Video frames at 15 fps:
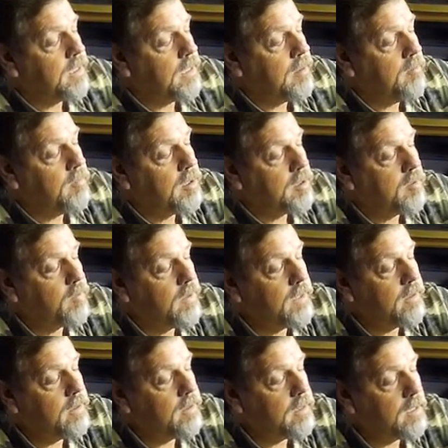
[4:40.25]
in
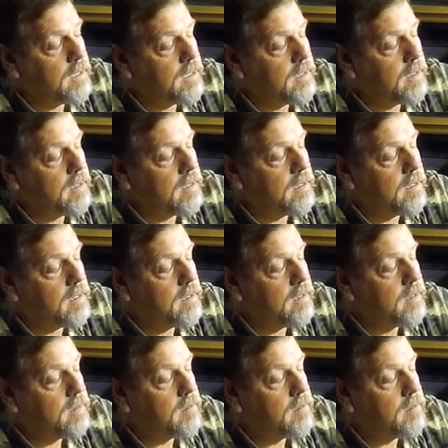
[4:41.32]
between the